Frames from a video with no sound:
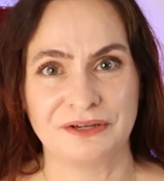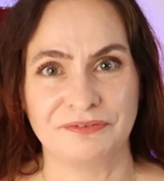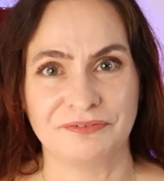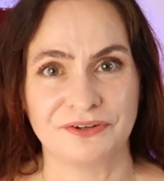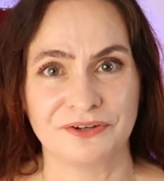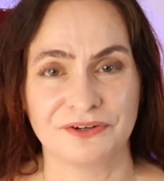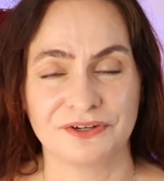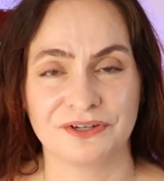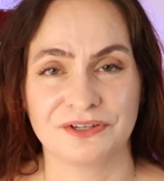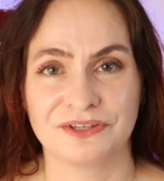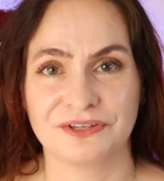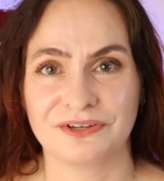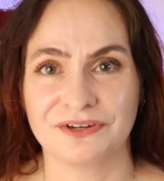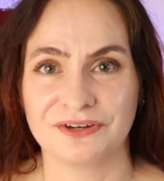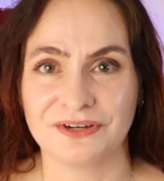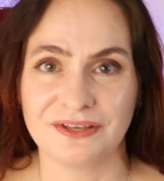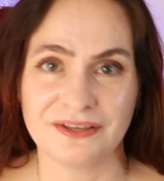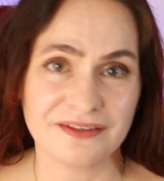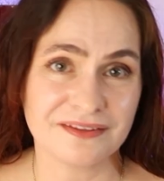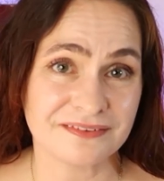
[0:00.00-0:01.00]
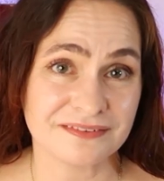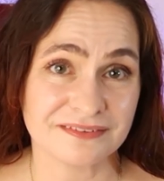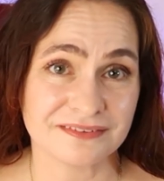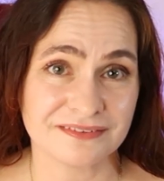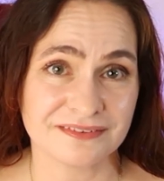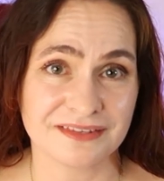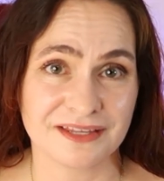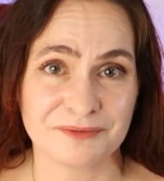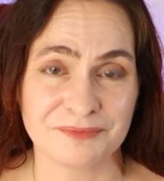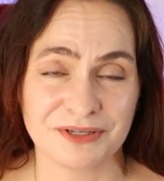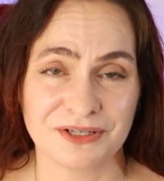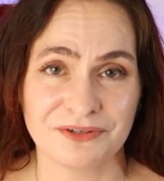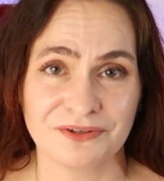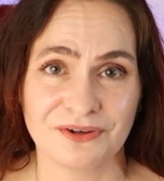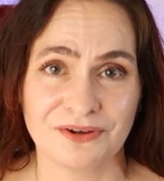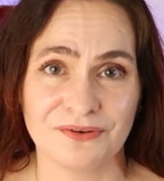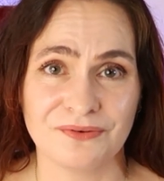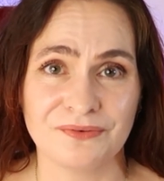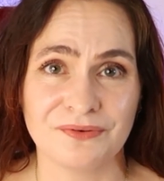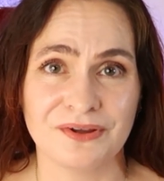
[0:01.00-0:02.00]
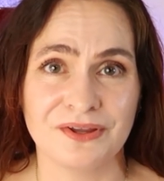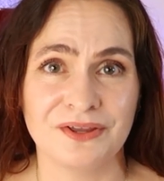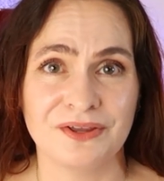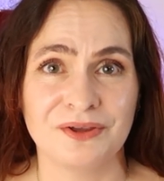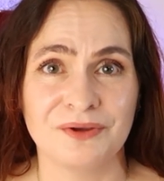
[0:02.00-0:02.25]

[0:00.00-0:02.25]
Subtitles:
If you're curious, let me know.